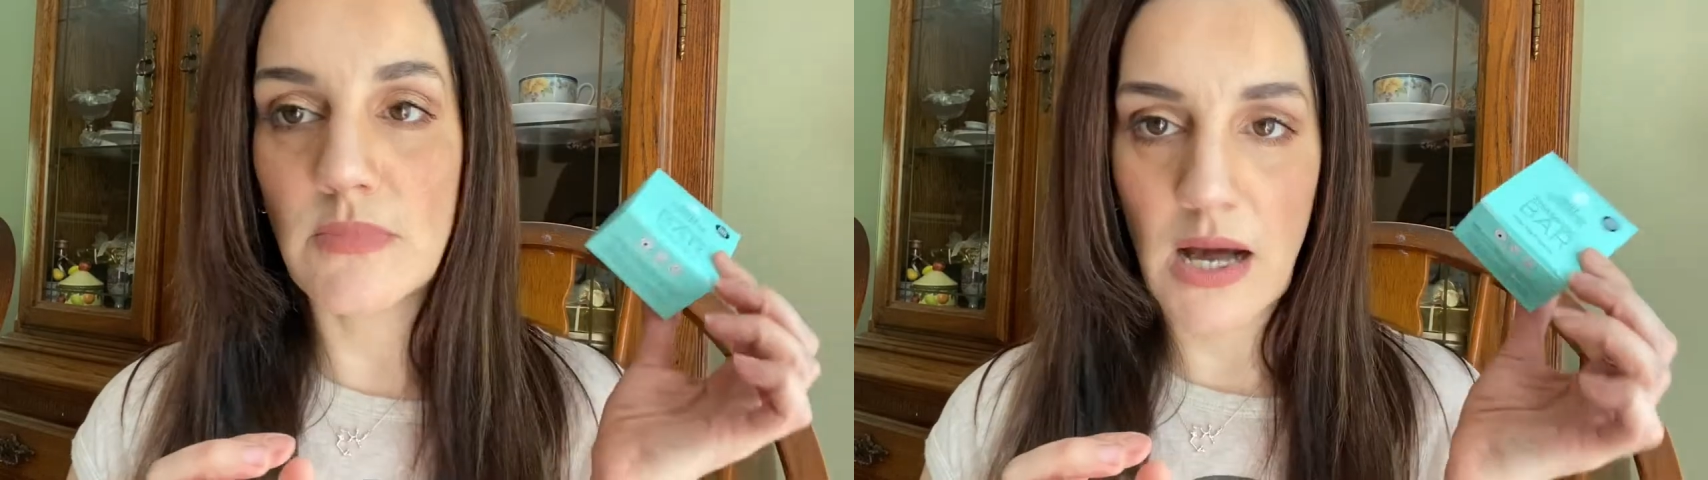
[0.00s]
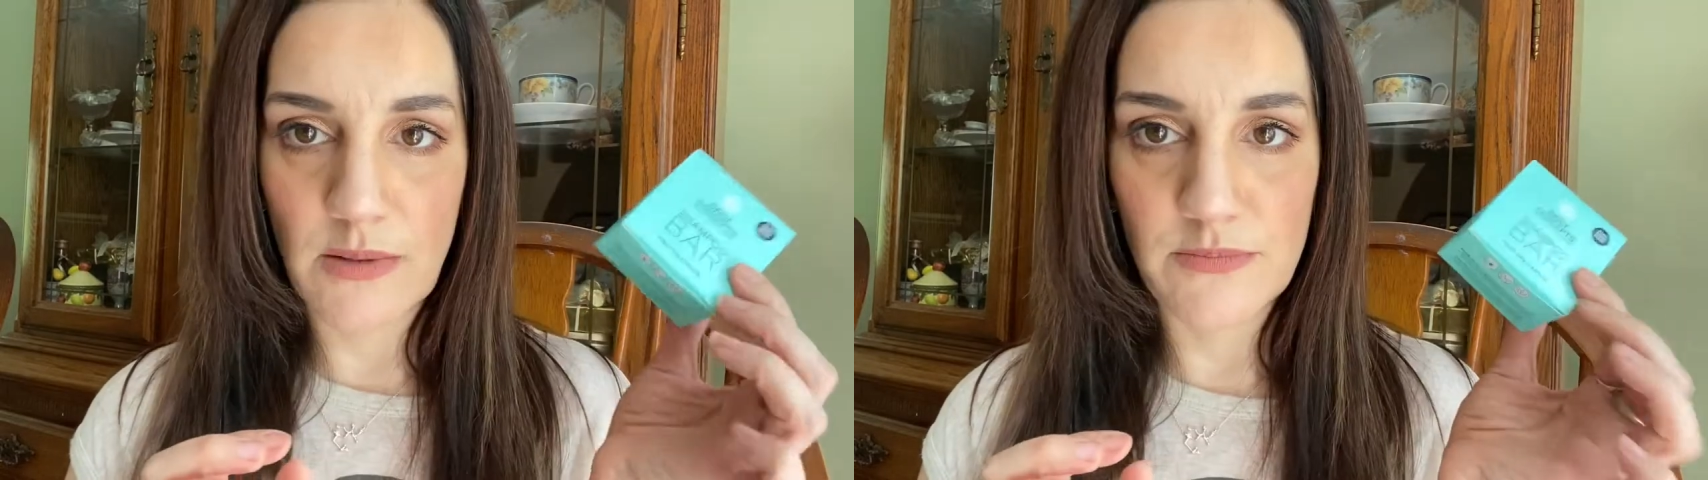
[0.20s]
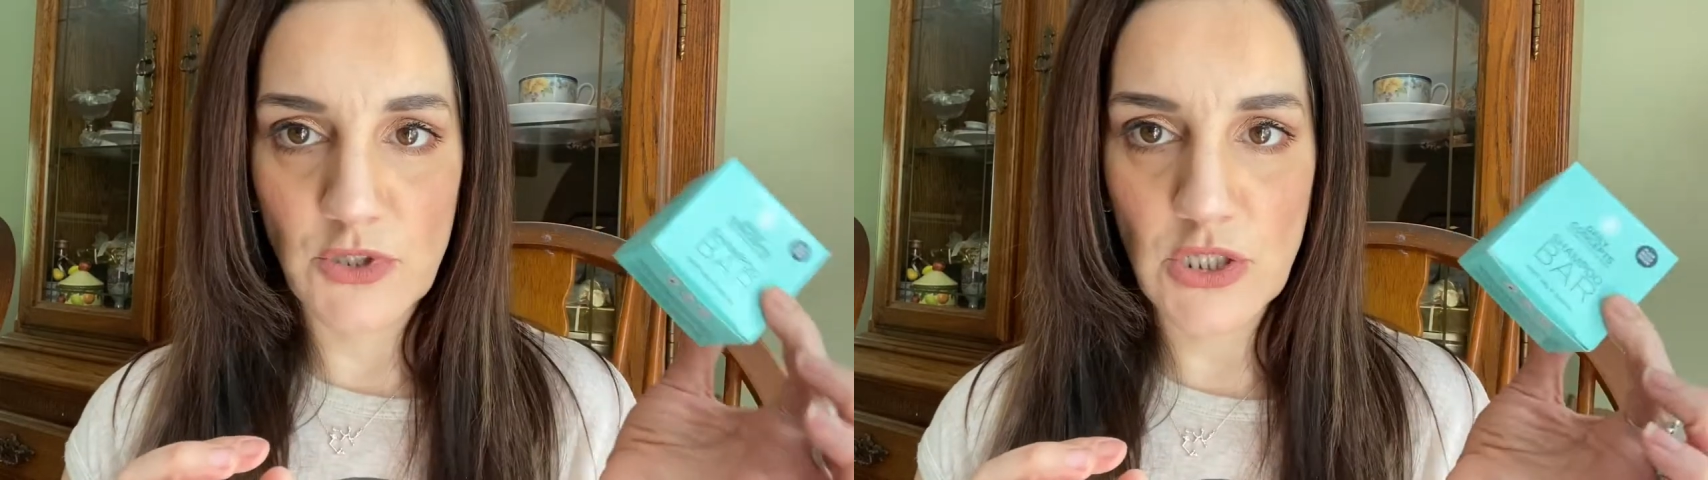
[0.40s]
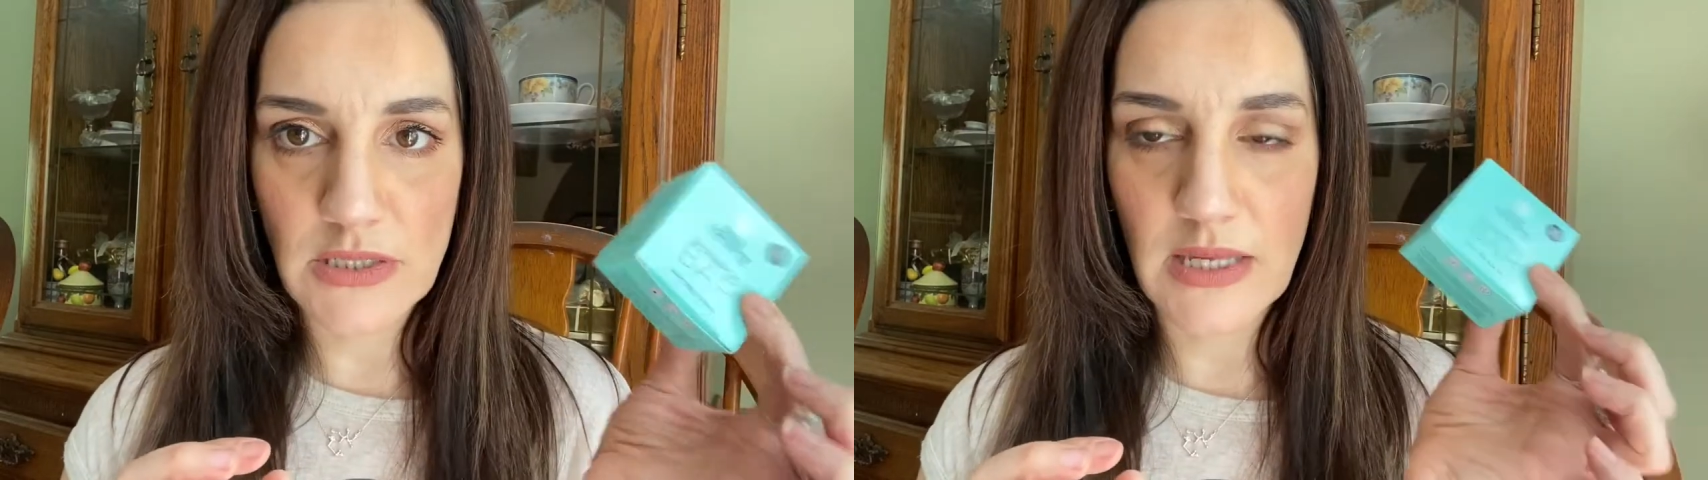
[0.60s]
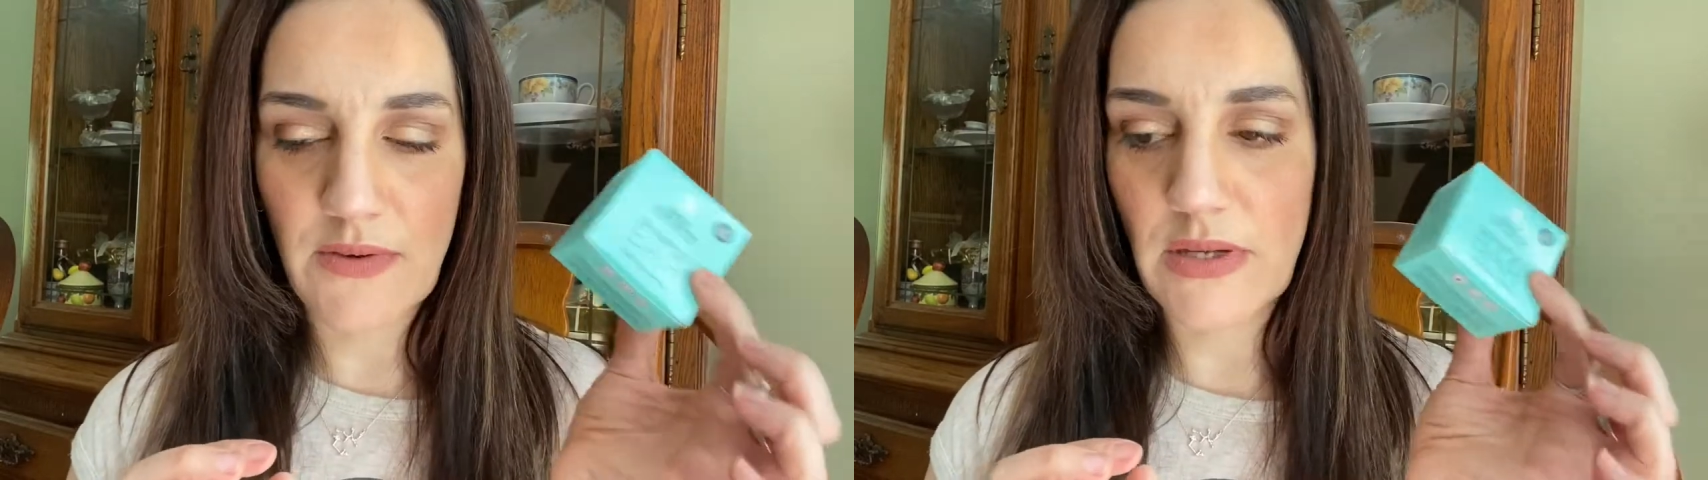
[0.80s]
um,
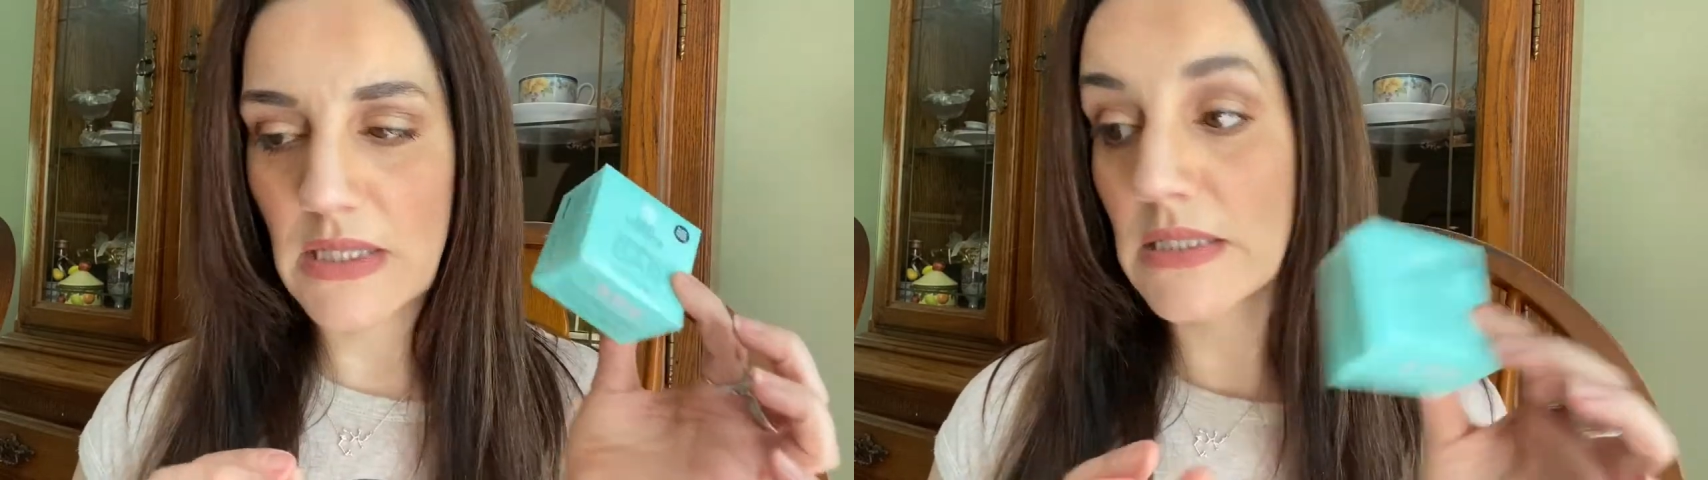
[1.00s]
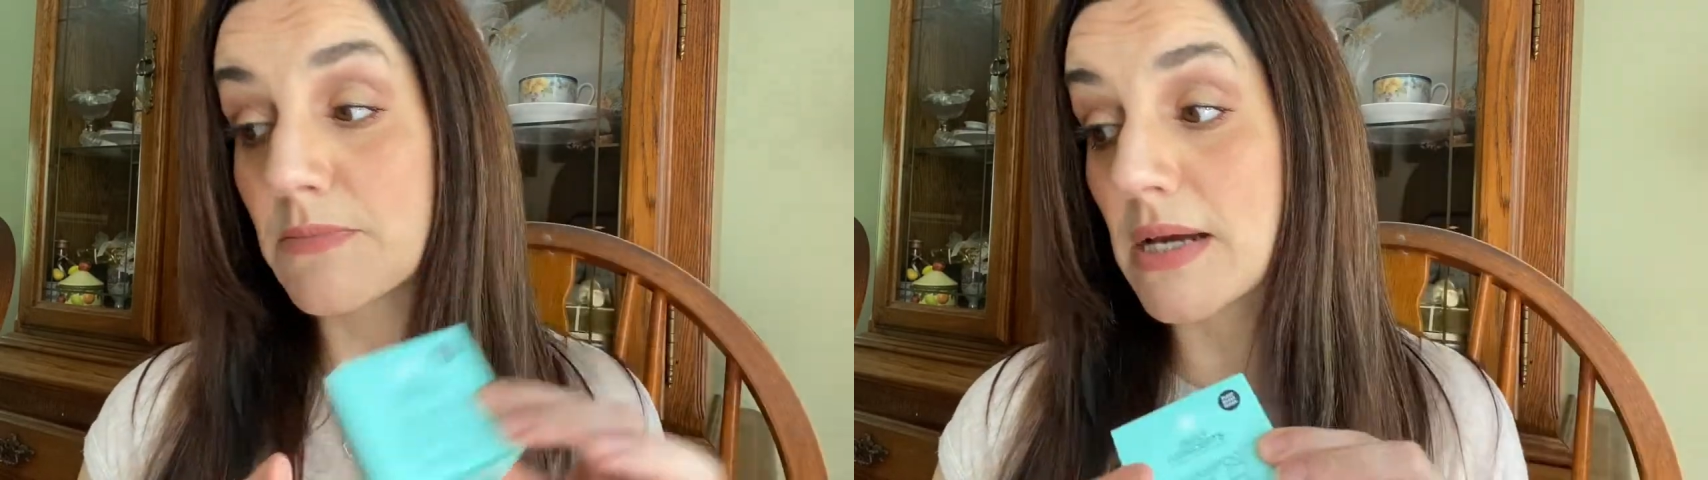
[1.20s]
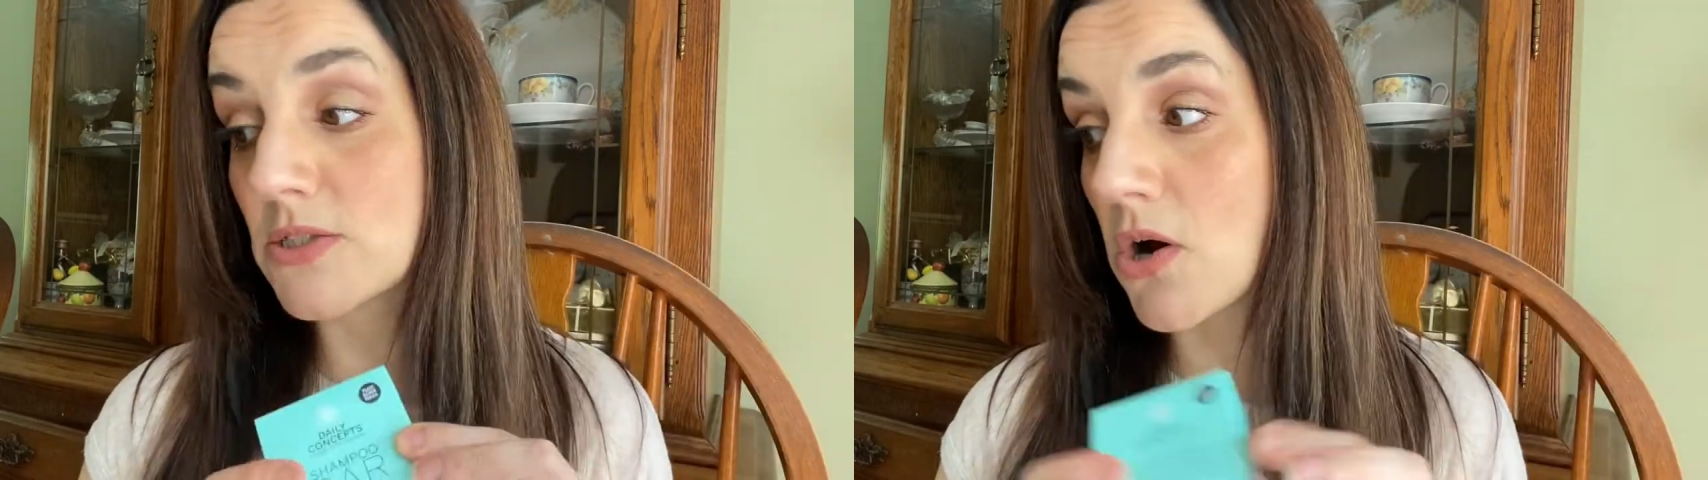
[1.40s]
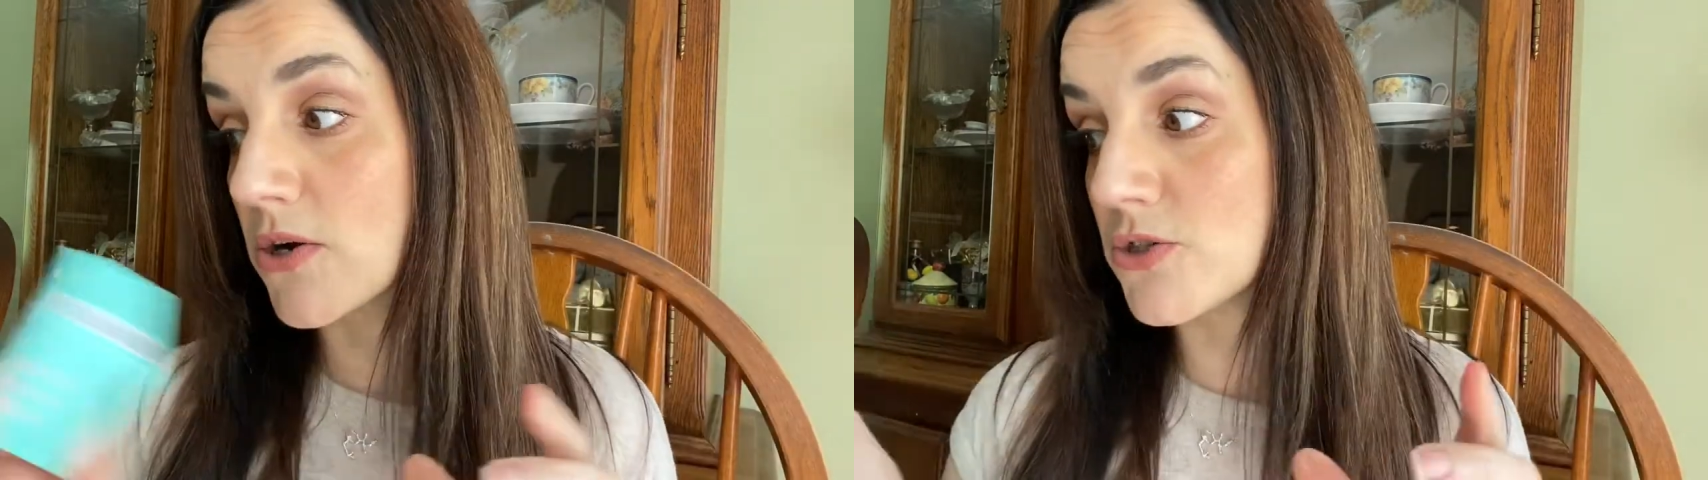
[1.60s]
just giving this to my daughter.